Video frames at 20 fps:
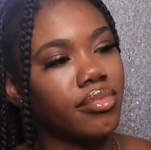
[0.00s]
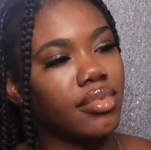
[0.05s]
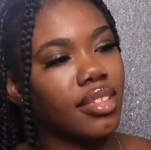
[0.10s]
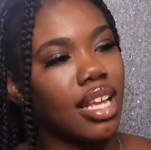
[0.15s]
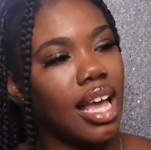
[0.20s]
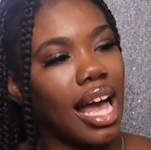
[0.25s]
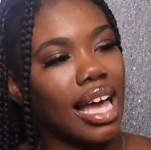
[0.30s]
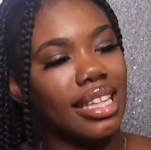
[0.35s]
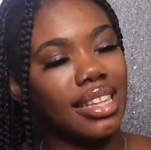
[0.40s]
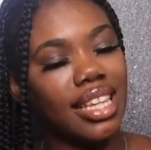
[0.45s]

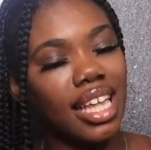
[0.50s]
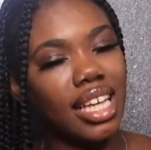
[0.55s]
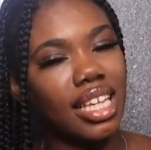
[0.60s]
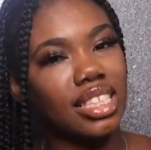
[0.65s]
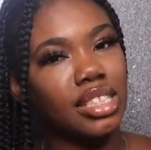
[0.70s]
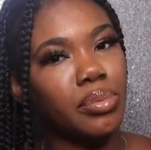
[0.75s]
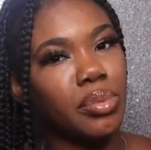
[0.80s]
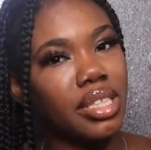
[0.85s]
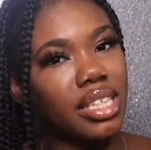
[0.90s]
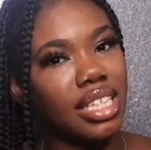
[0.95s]
I think
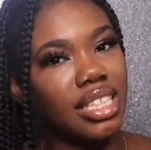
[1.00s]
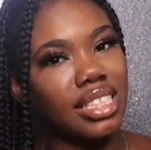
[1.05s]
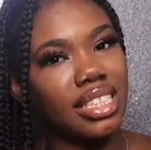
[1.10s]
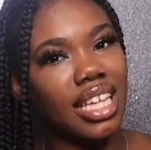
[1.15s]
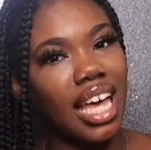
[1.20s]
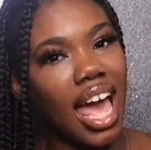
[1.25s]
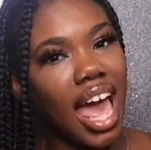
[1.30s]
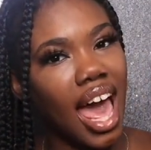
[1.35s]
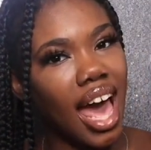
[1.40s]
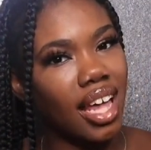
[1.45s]
it's because
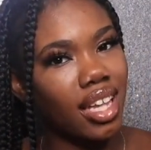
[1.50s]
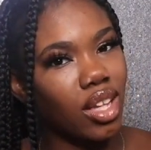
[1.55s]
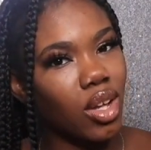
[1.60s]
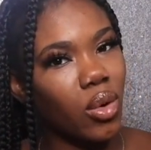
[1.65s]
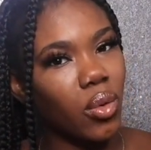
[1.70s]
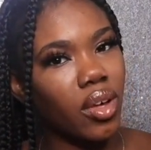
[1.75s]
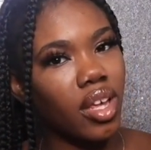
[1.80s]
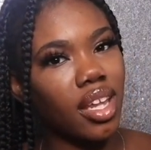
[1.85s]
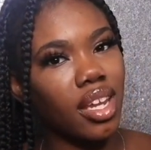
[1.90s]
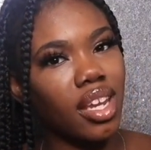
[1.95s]
the
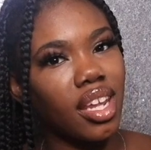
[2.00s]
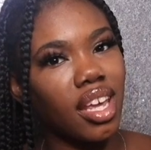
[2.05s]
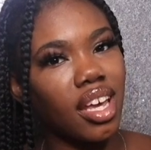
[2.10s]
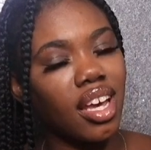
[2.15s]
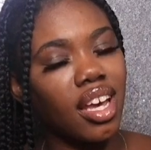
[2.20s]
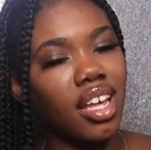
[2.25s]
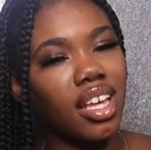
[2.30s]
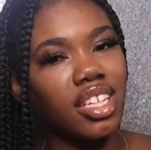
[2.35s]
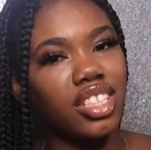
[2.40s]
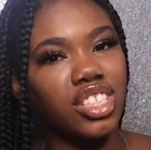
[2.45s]
aloe in
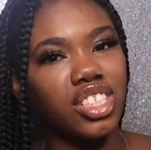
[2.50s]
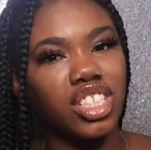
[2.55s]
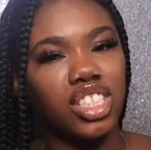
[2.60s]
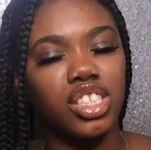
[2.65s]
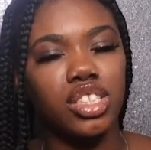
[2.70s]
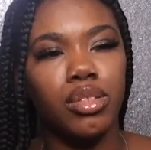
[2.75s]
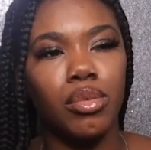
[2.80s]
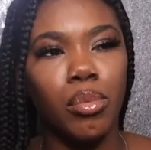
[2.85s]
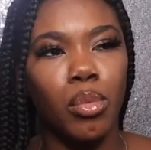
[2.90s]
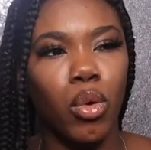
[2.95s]
there is
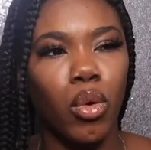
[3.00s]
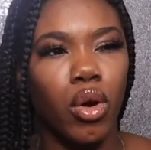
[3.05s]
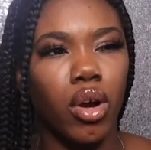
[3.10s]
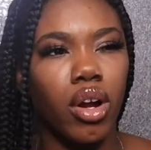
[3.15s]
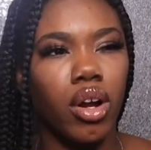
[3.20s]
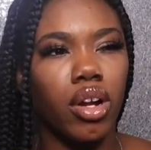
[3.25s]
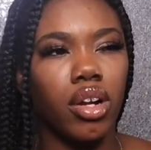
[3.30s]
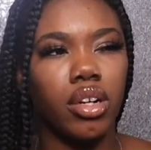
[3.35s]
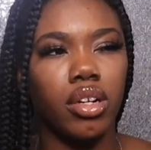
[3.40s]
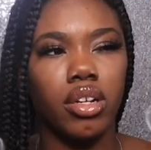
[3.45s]
just
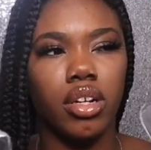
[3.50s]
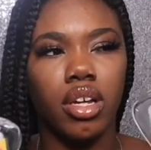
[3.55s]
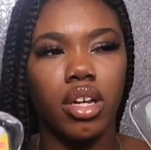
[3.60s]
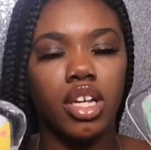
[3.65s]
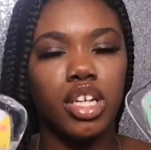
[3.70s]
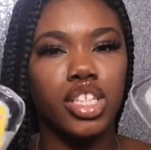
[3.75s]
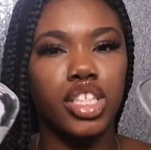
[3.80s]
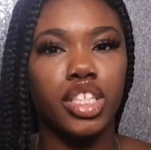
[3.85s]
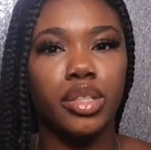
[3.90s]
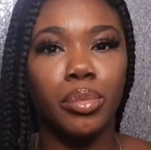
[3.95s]
more
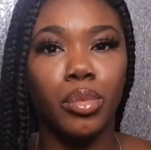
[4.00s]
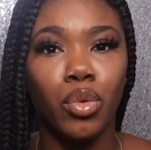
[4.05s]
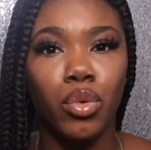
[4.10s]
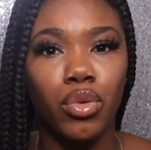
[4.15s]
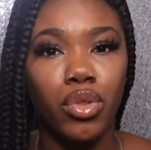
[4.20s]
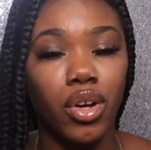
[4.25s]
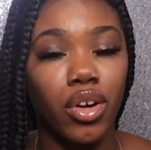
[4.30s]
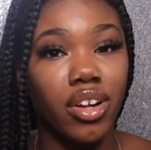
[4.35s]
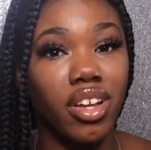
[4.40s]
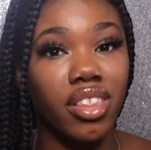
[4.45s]

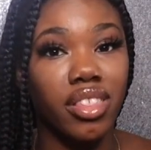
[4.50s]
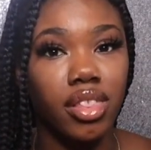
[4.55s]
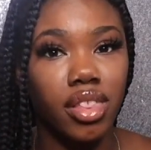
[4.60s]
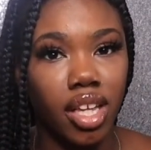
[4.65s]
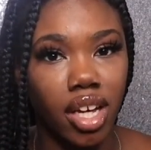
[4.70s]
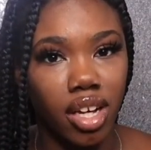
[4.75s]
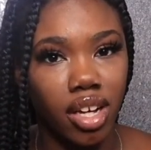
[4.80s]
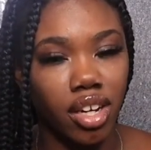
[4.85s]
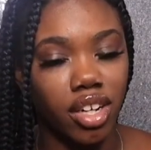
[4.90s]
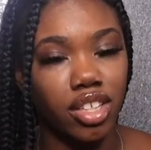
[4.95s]
smoother and
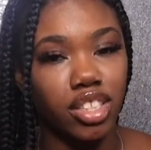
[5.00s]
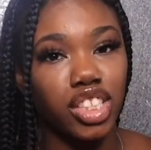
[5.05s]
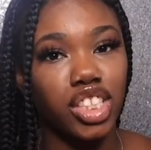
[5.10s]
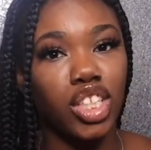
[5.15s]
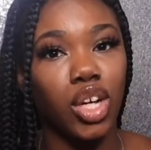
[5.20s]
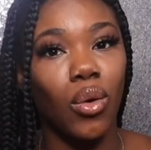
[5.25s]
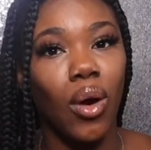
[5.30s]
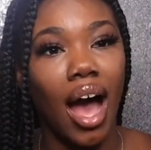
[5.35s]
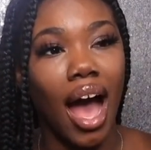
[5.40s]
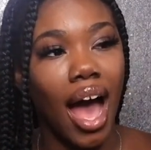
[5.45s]
thicker.
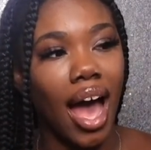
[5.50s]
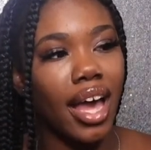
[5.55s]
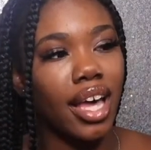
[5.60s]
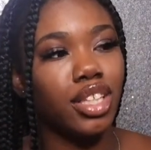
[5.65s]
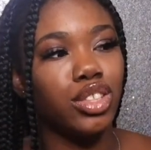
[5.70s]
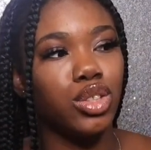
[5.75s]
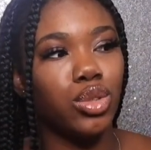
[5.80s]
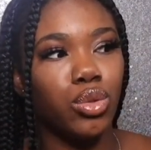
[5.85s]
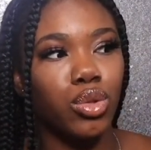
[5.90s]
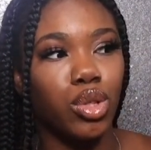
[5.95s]
So
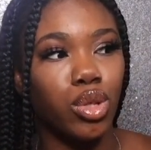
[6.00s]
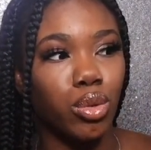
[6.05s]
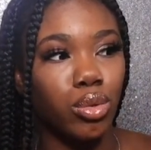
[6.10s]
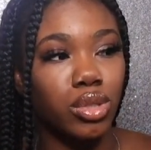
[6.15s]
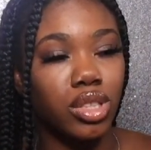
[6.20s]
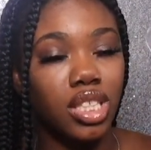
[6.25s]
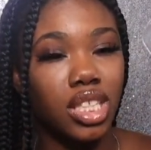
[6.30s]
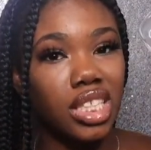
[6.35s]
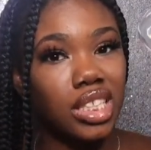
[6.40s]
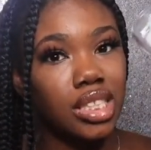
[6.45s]
I do
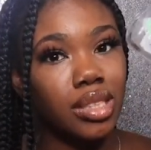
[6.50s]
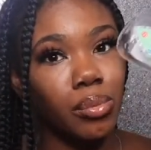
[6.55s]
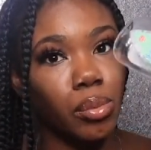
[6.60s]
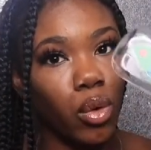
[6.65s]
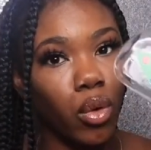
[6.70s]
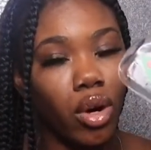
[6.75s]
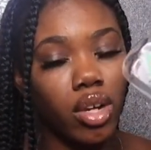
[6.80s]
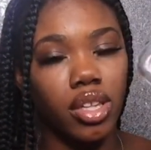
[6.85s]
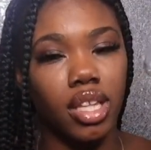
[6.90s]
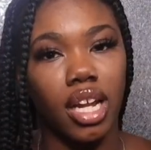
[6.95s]
use this
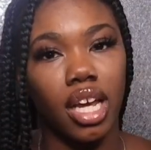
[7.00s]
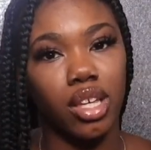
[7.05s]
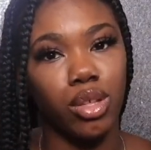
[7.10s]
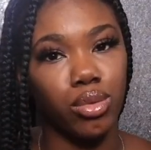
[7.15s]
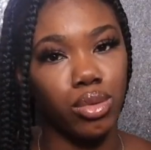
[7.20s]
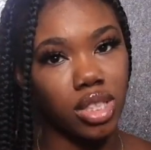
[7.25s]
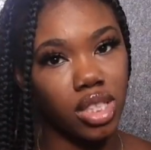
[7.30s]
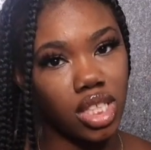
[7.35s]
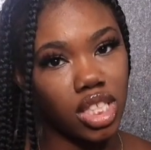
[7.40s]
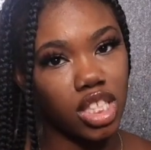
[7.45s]
more than I
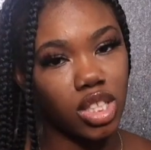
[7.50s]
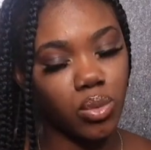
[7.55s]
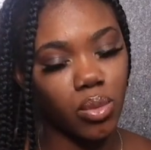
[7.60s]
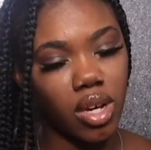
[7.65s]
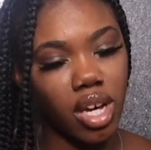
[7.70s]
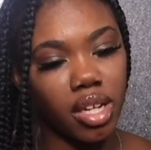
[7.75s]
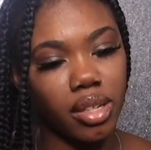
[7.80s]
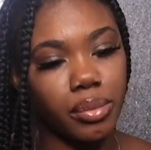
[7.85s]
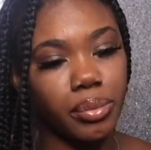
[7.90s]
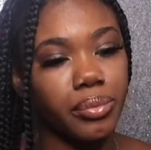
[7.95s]
use this
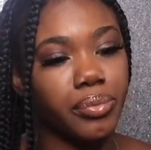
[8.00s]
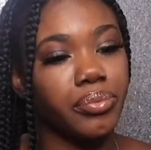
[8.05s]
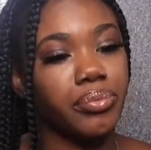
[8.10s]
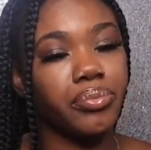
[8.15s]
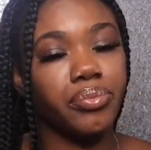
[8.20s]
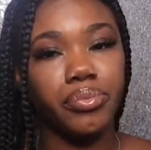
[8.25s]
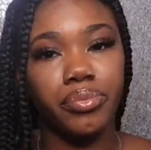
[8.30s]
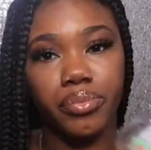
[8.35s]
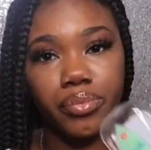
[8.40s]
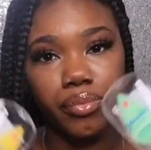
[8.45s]
one,
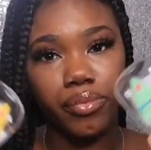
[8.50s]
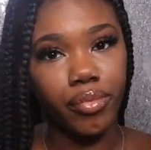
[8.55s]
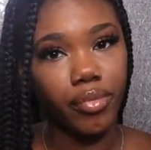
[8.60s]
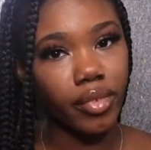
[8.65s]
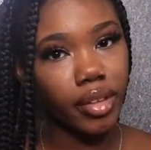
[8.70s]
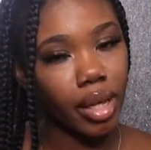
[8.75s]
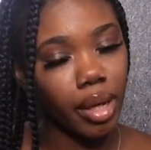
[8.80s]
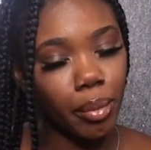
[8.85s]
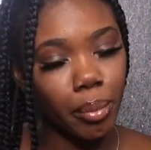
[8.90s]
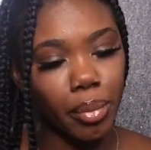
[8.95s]

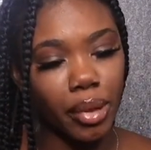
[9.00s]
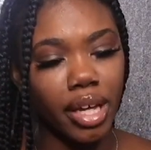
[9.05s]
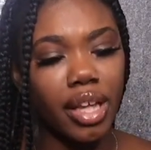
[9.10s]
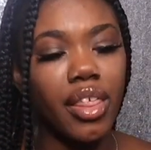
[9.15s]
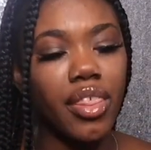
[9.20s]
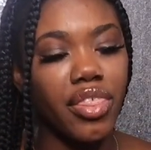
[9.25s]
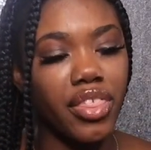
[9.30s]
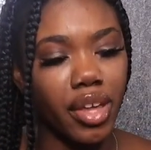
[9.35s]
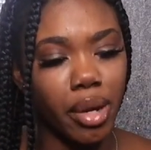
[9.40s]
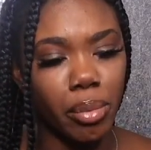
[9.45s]

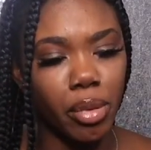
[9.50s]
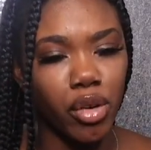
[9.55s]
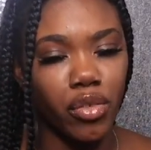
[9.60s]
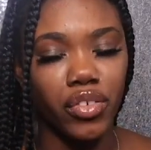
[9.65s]
but they're both